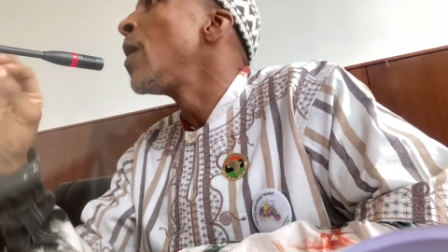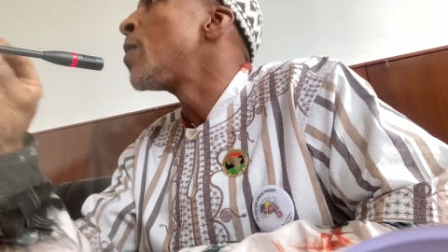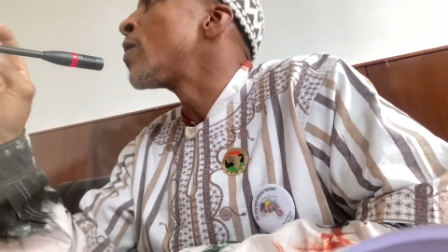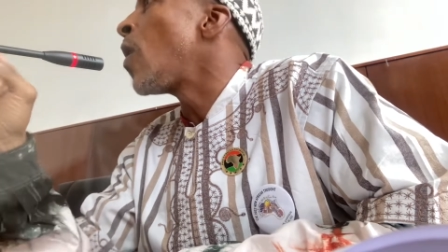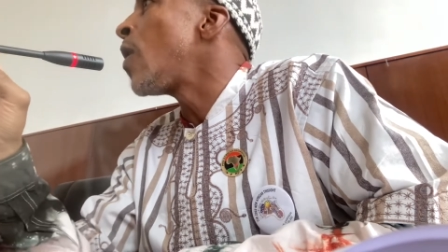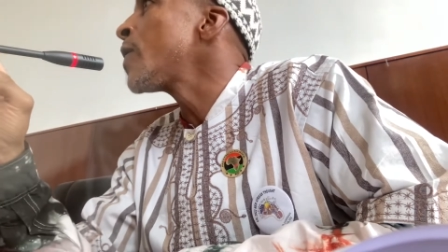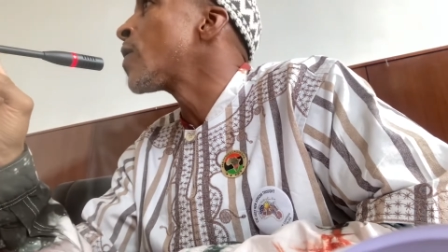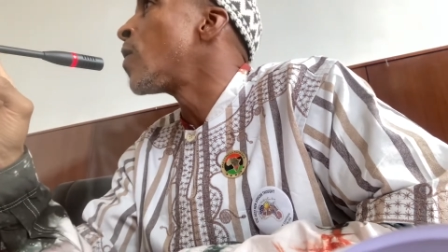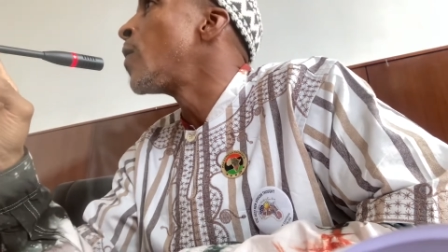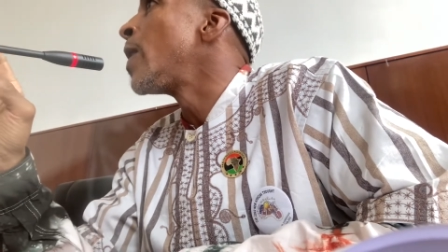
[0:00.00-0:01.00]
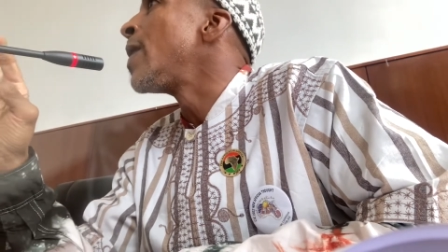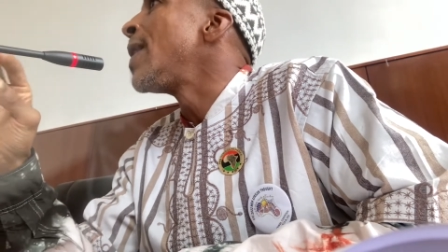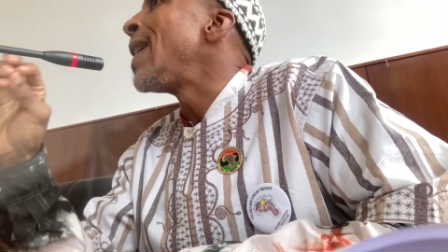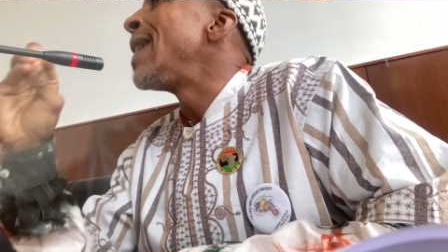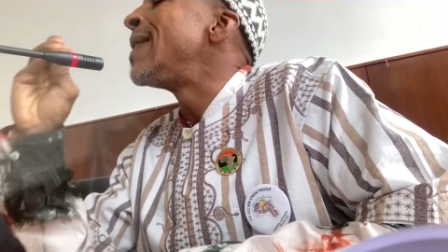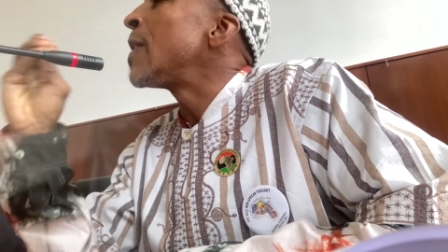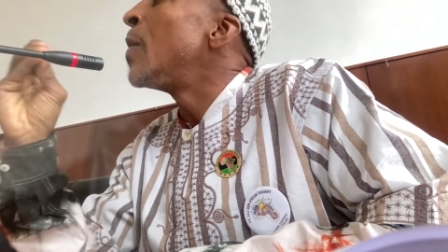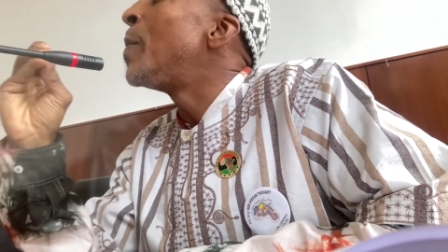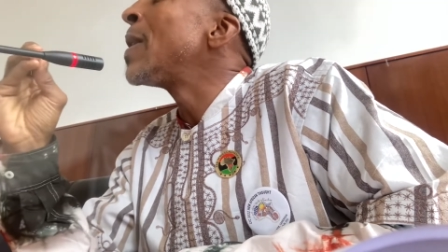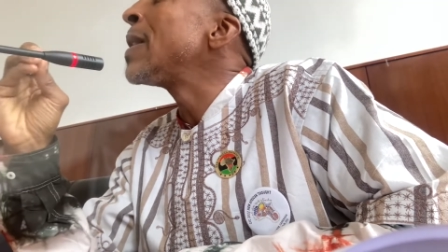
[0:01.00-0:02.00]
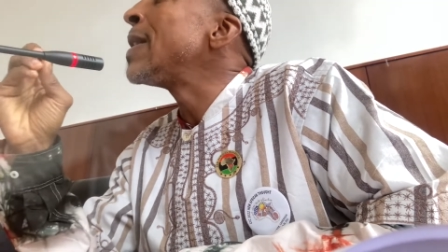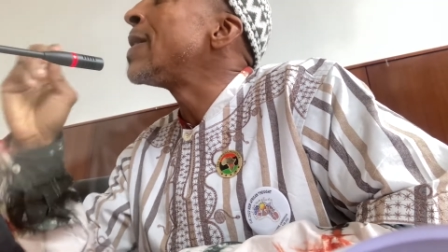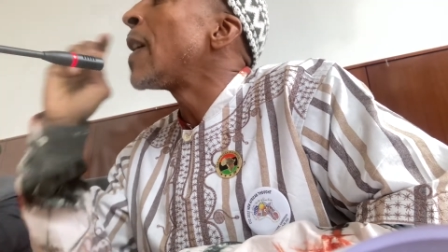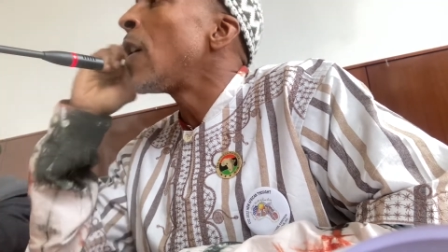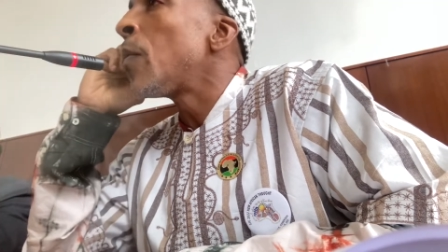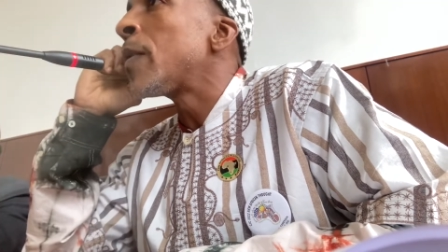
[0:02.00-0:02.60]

but also its ability to help